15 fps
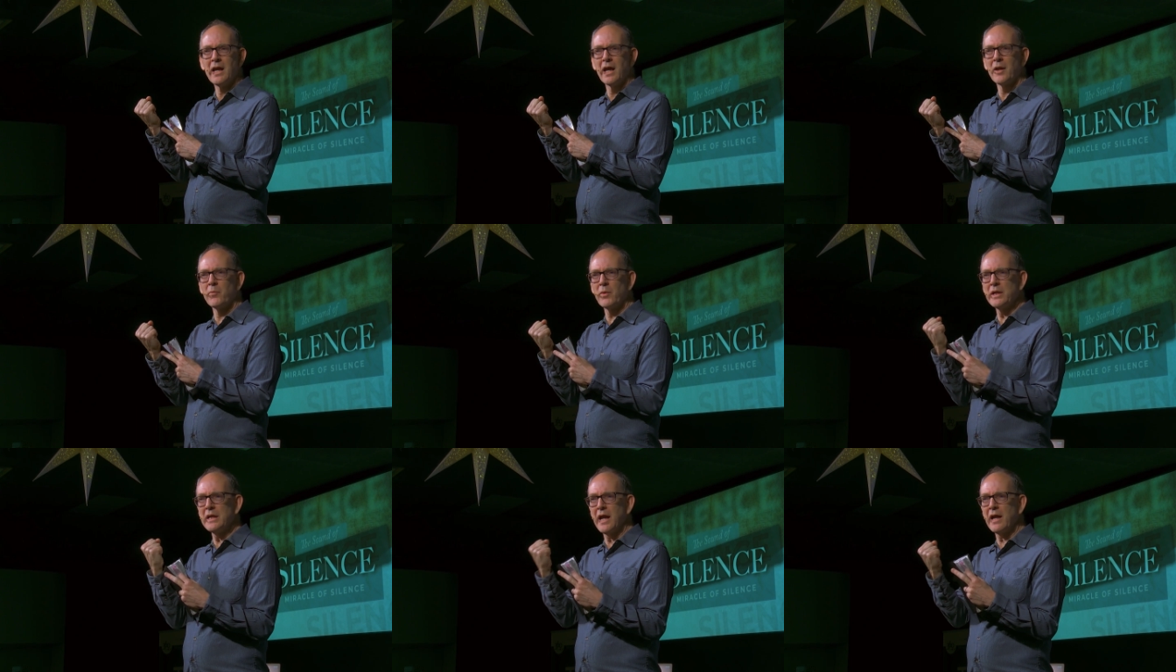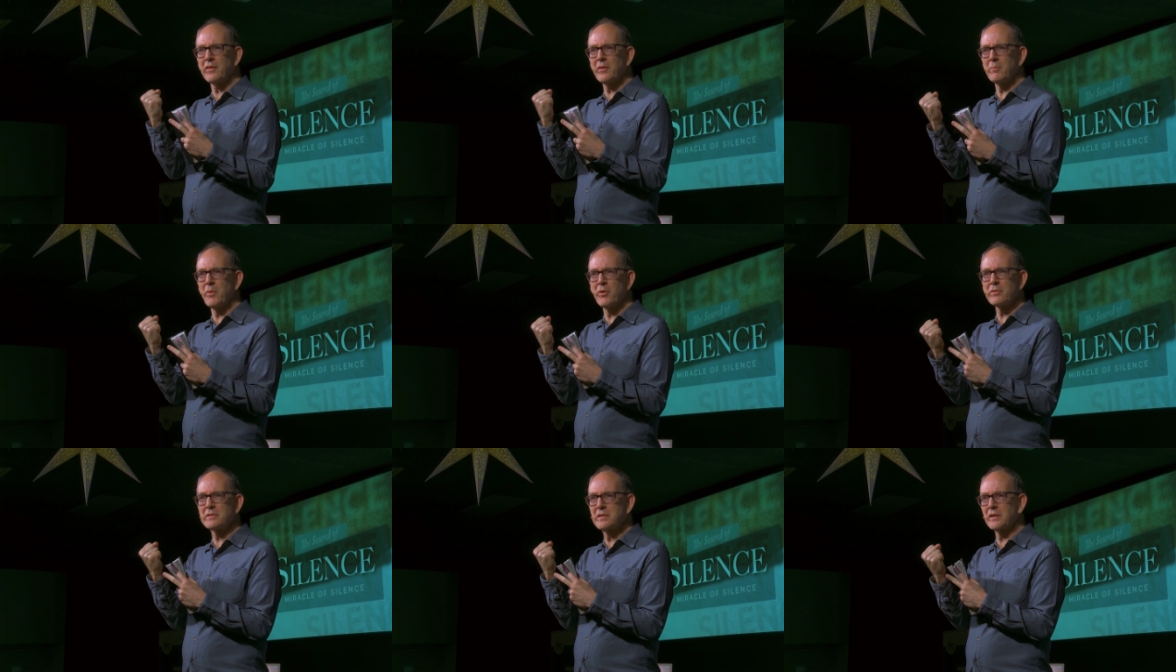And we had the
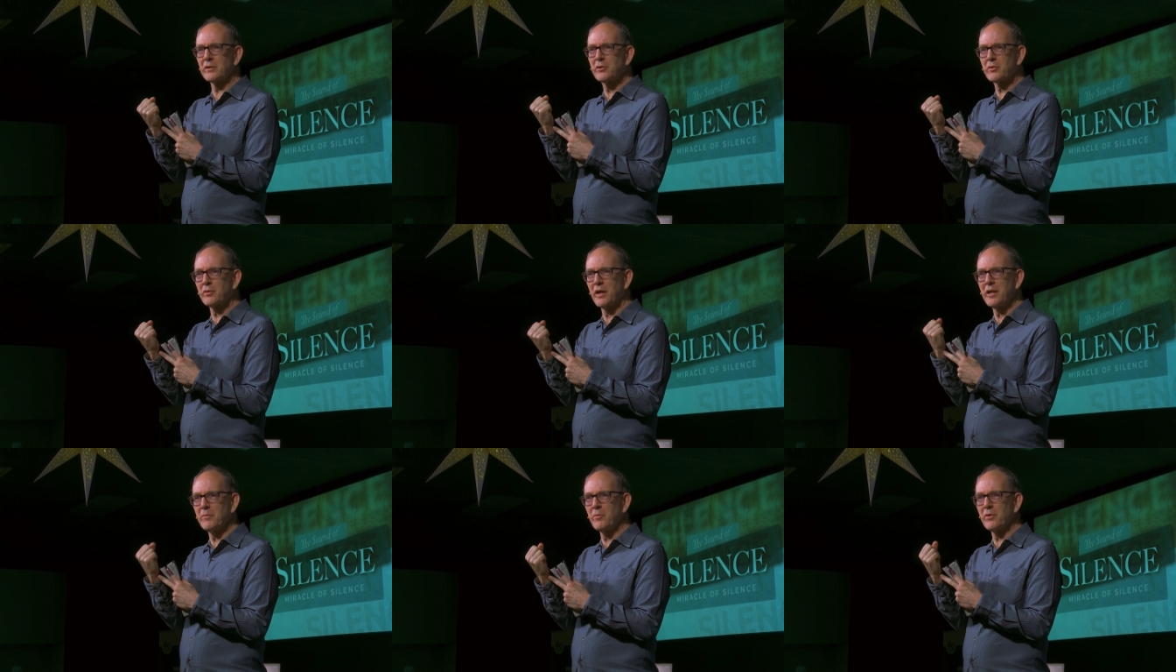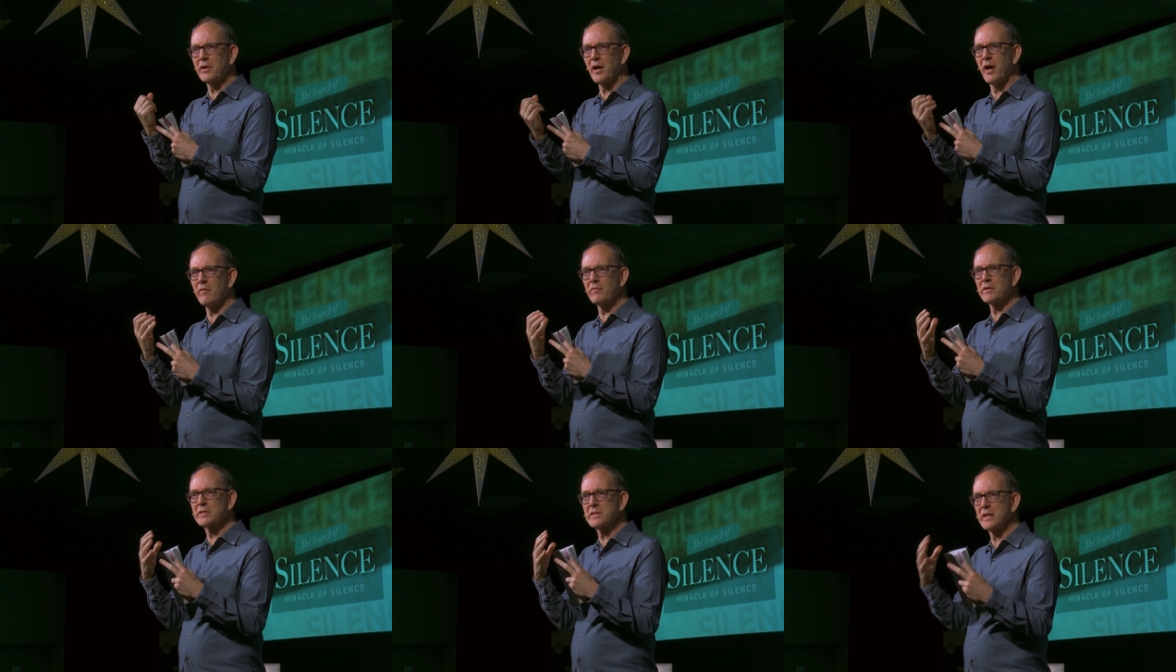most incredible
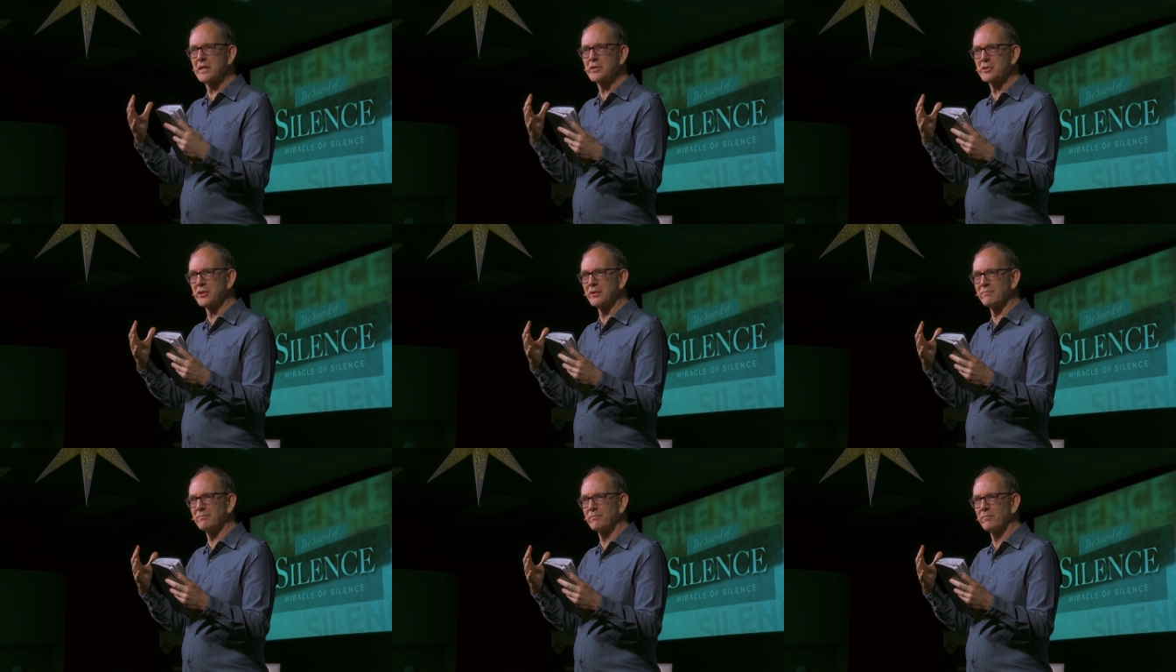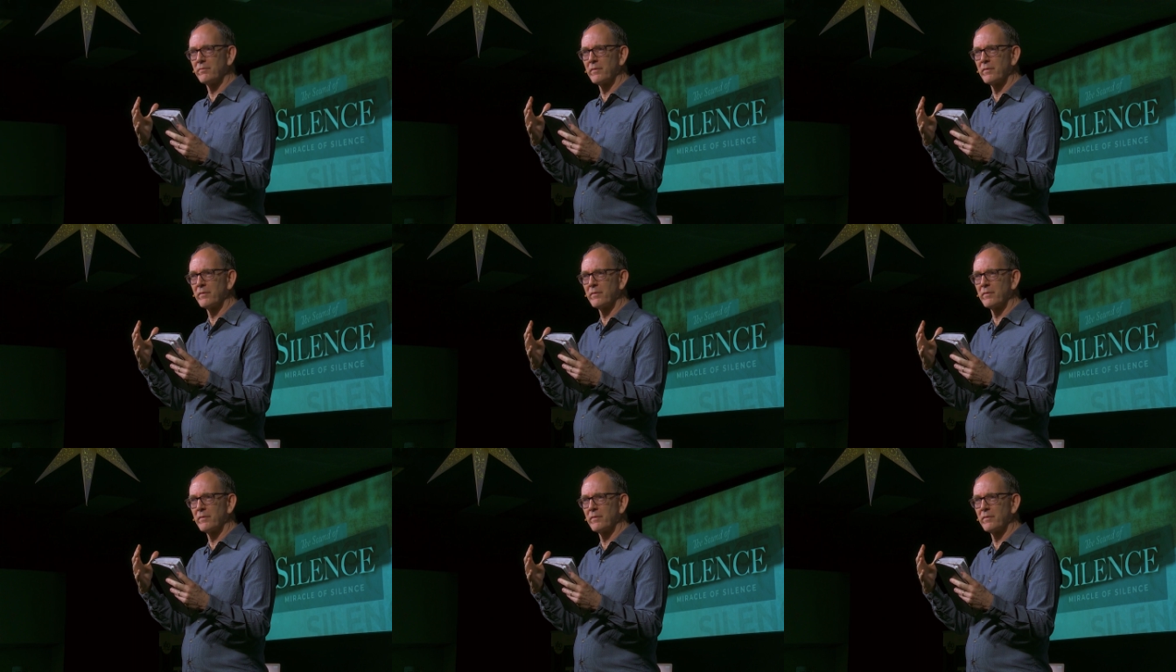conversation.